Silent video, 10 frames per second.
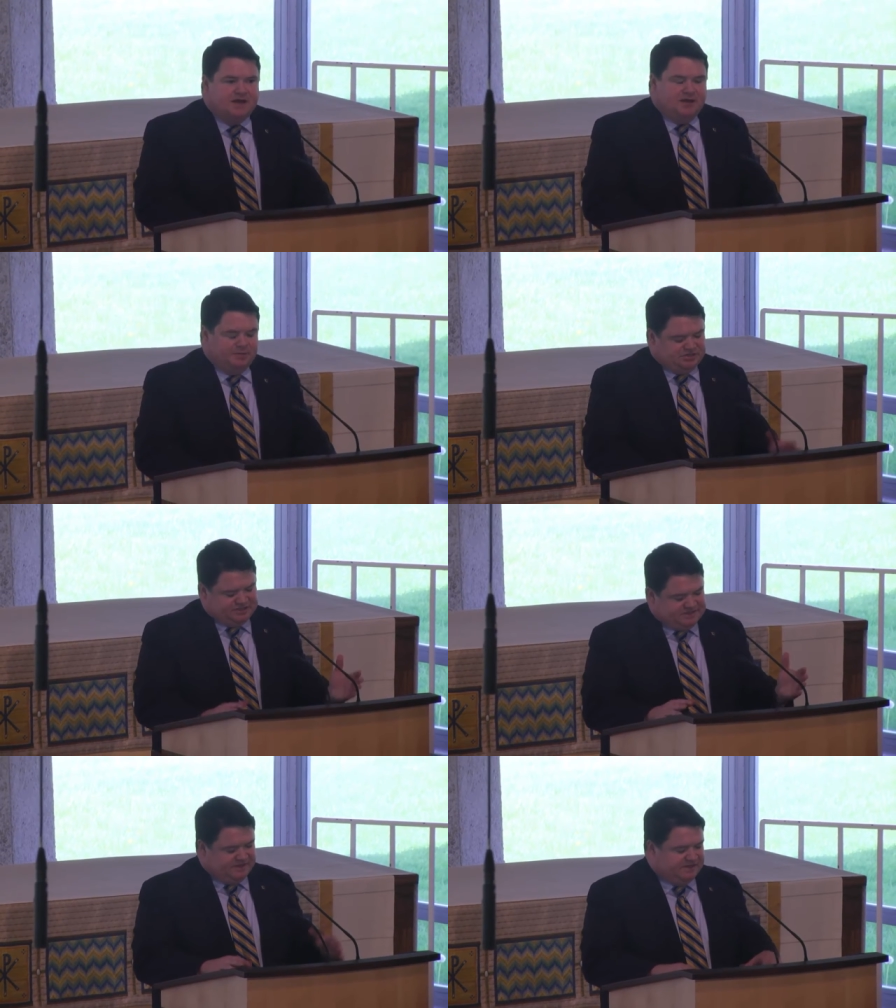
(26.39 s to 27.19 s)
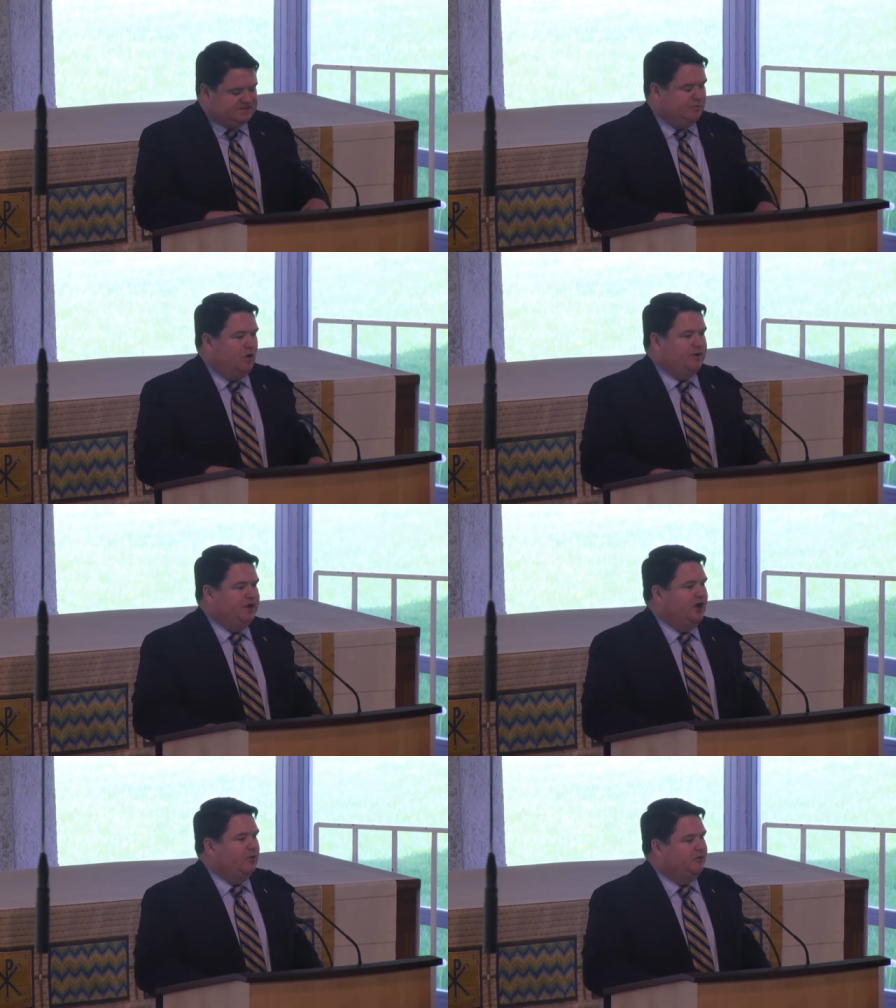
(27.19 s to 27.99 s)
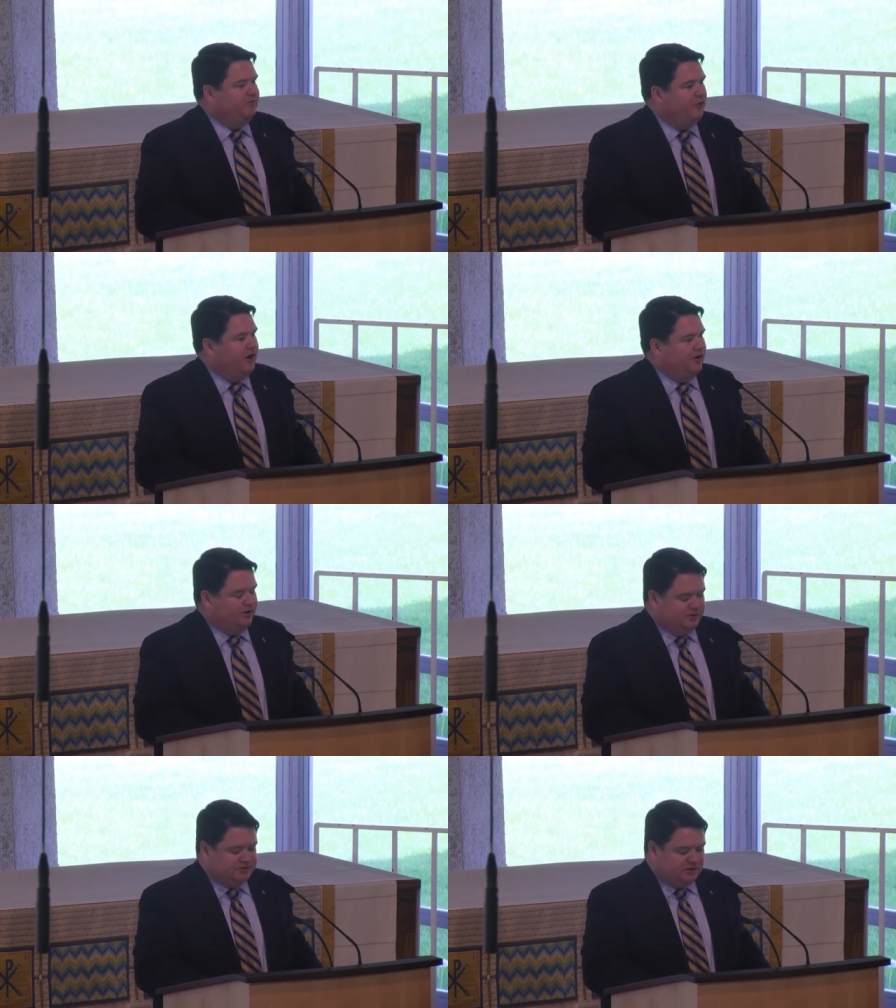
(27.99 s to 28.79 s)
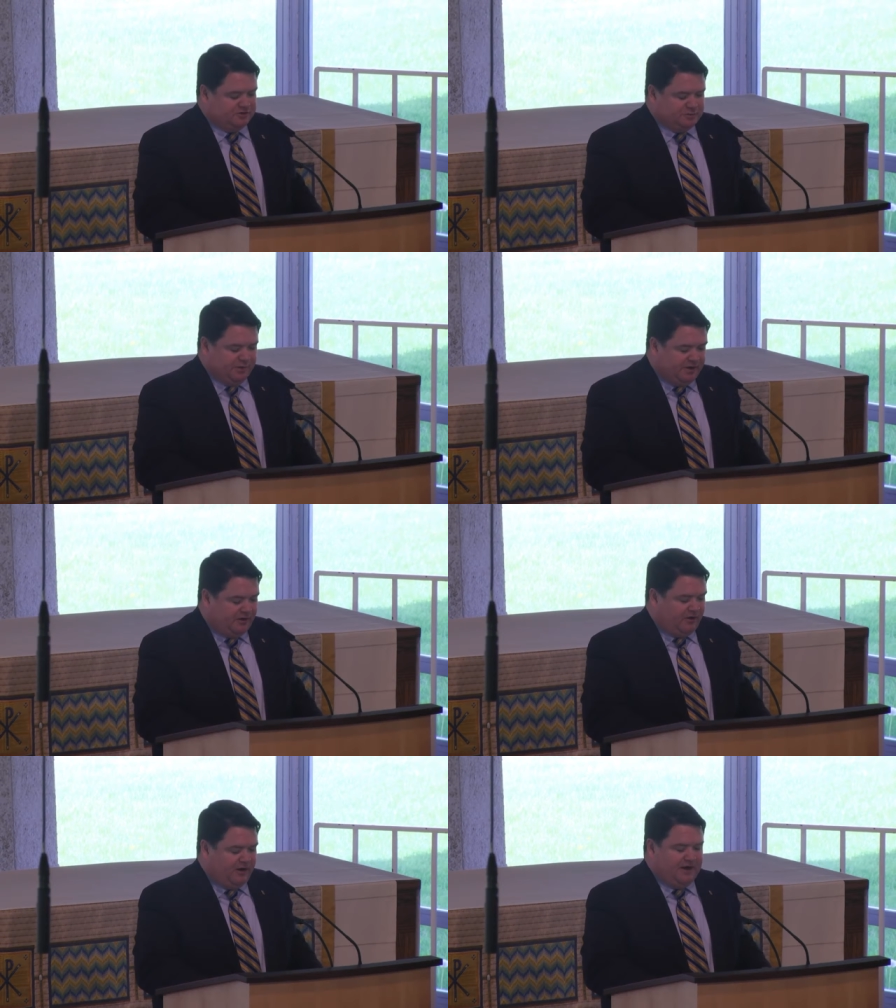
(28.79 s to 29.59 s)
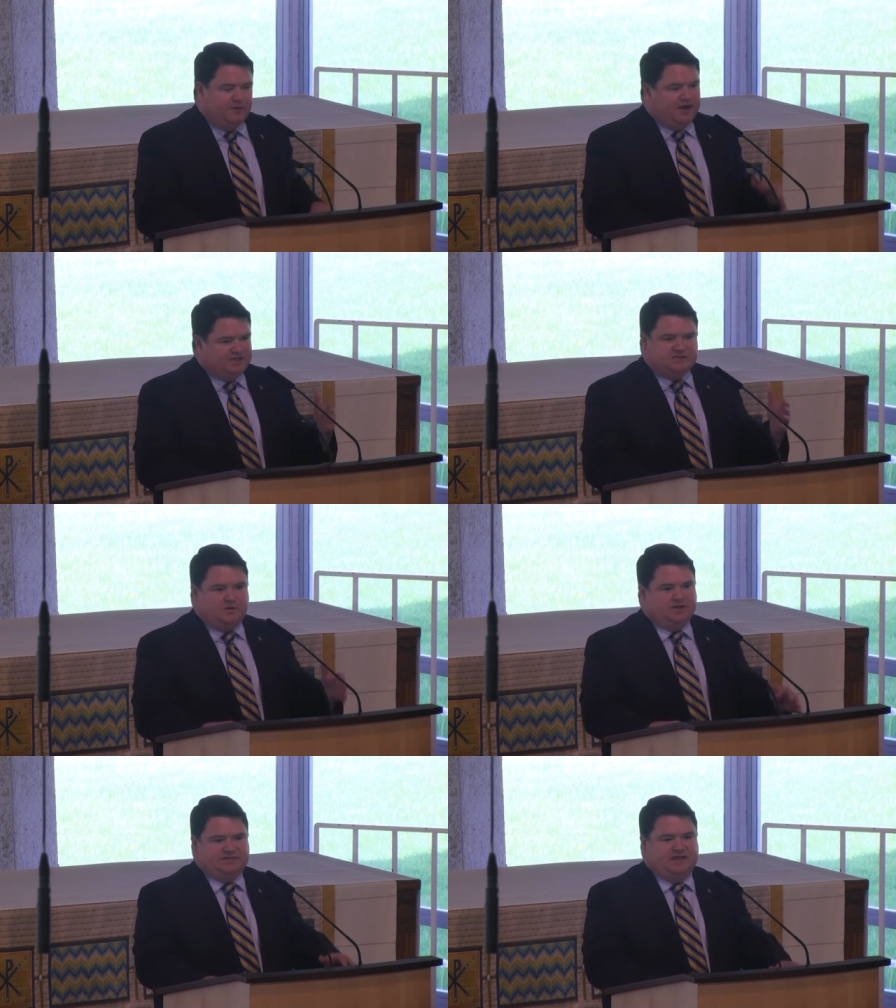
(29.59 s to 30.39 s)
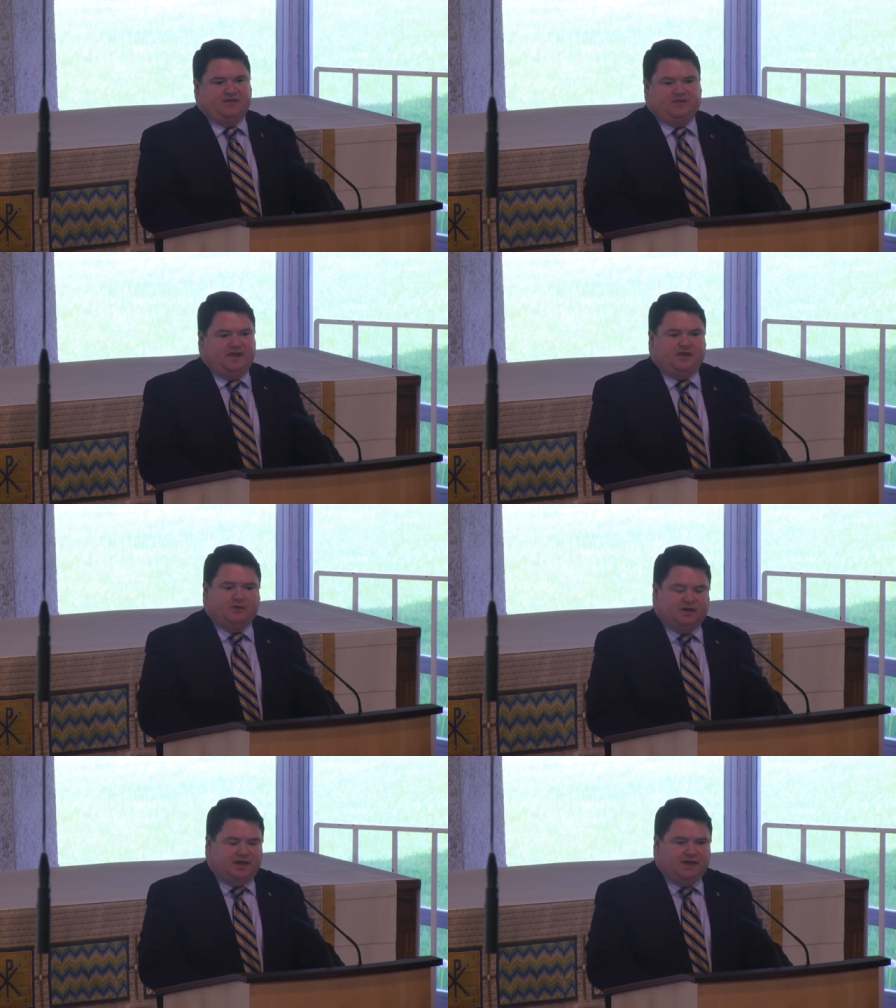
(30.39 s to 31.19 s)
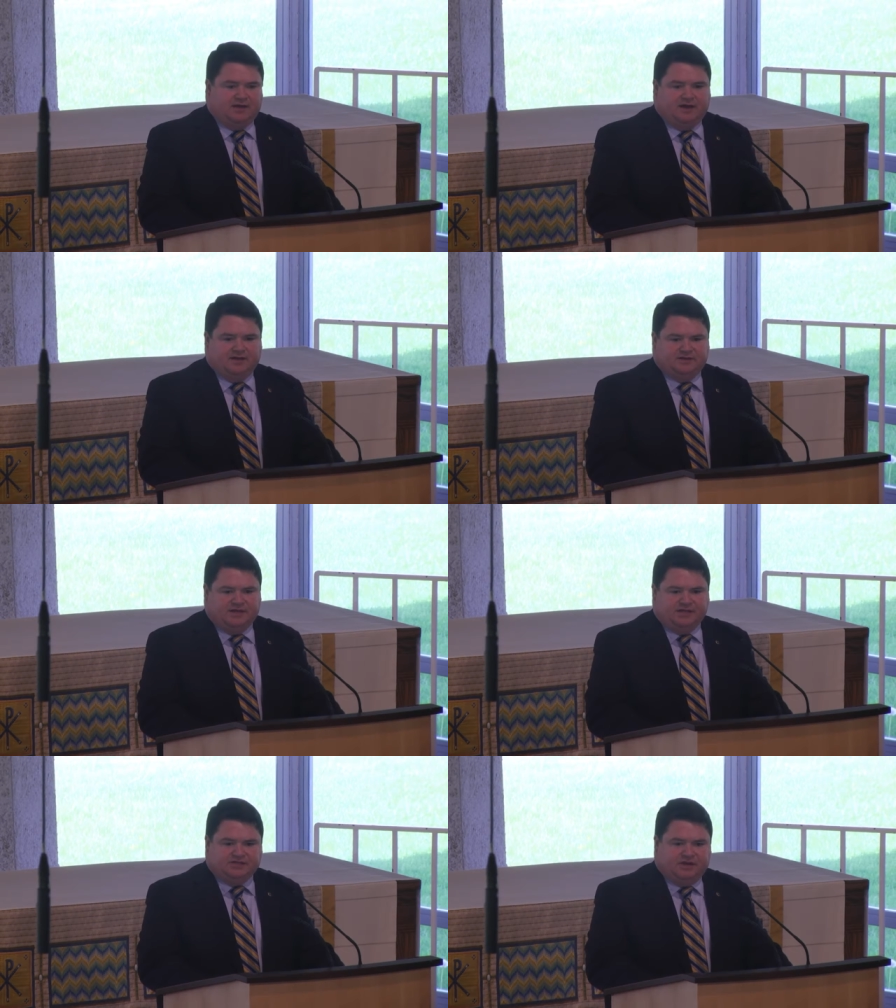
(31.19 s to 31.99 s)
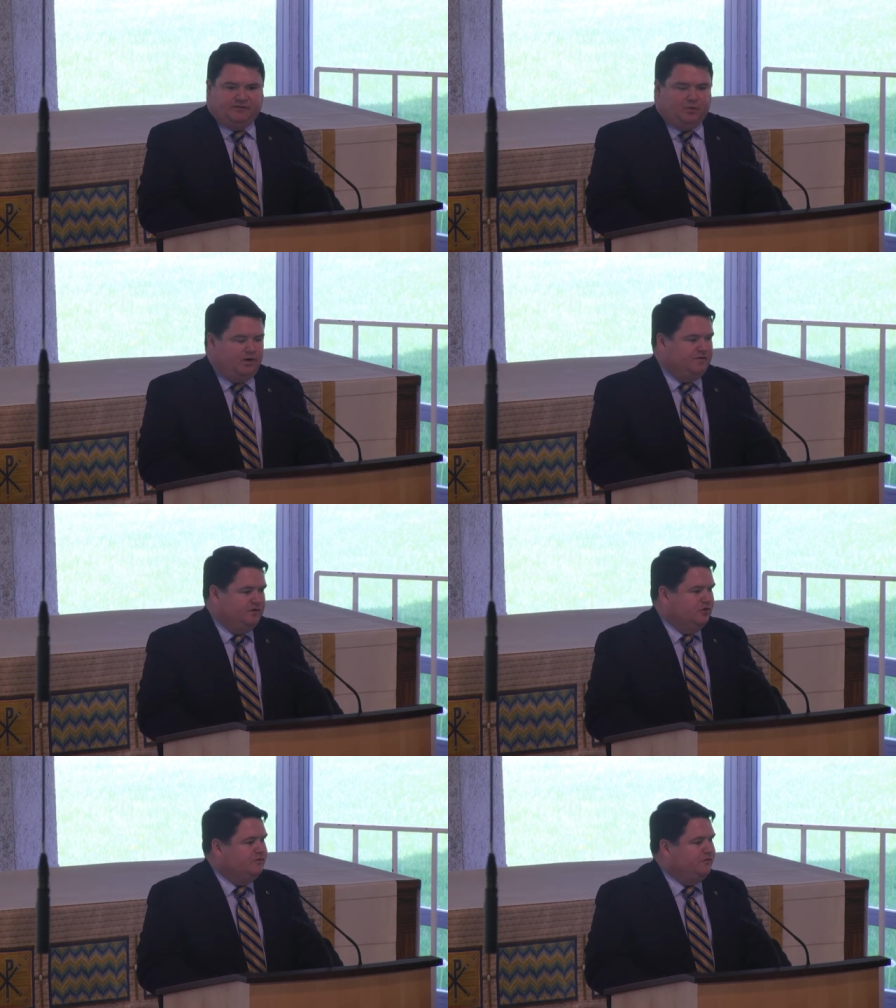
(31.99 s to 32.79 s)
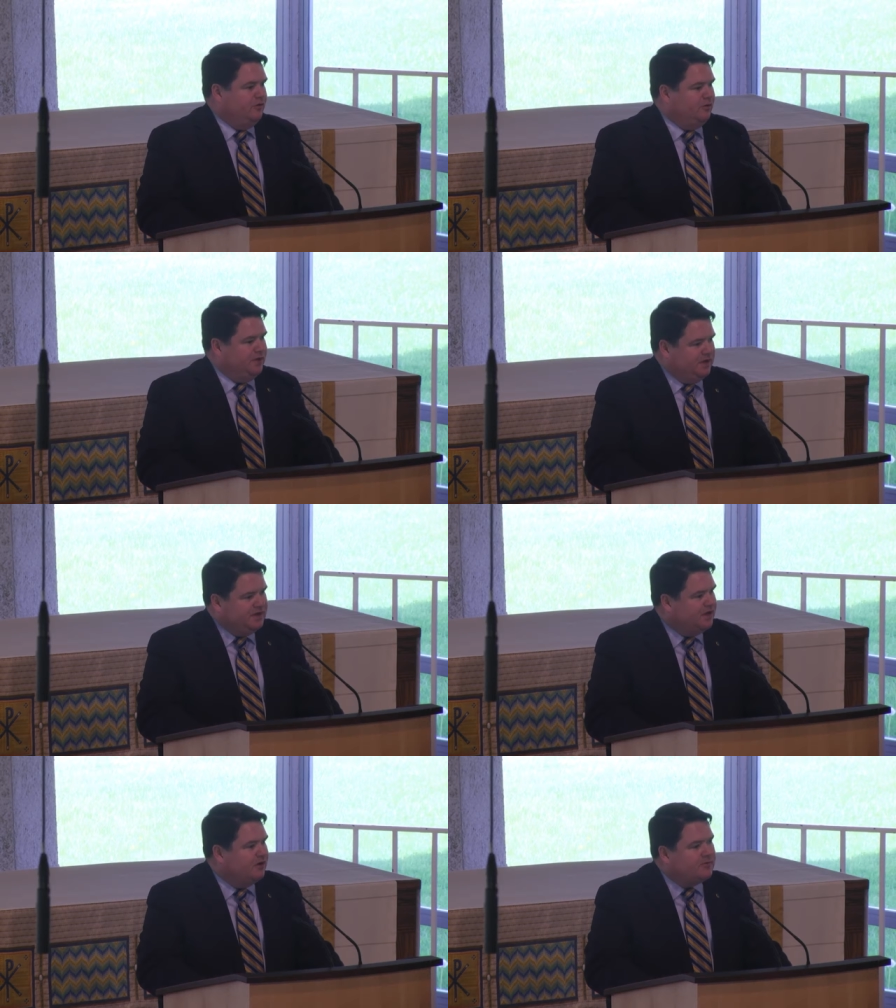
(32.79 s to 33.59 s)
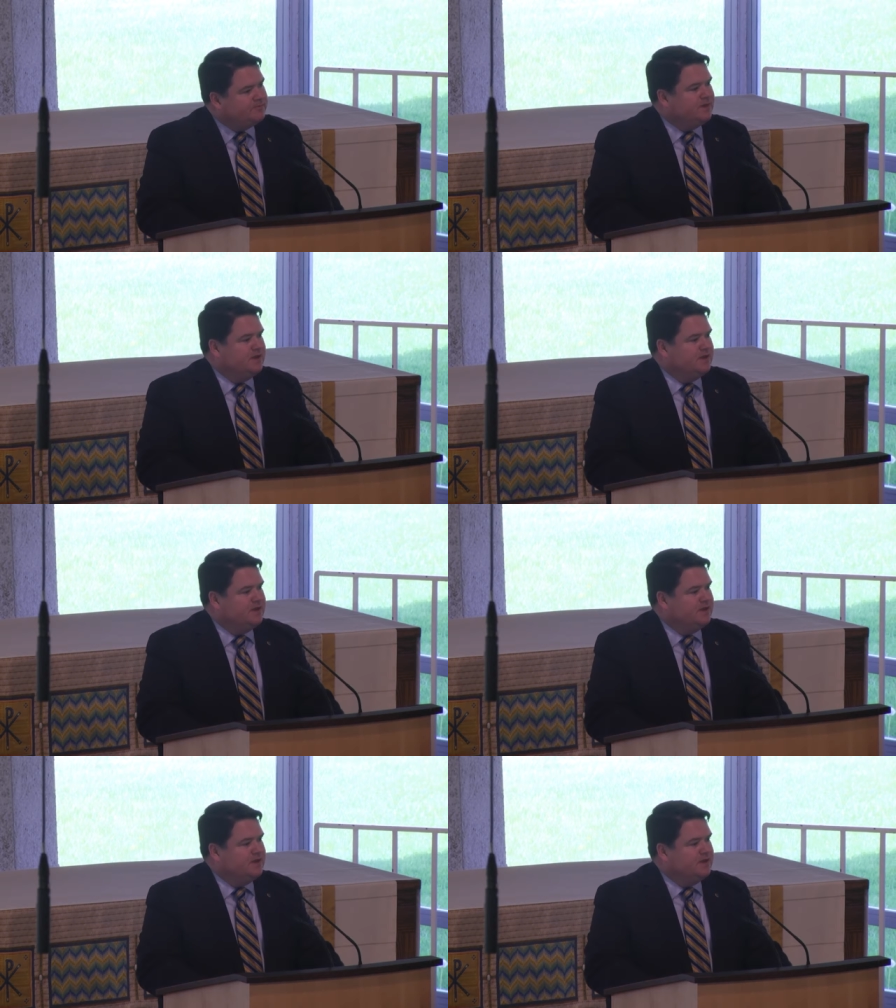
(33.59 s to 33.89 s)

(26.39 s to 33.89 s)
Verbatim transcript: Um, but just in this moment here, before I introduce our speaker, I, I just want to say thank you again uh, to each and every one of you for being here.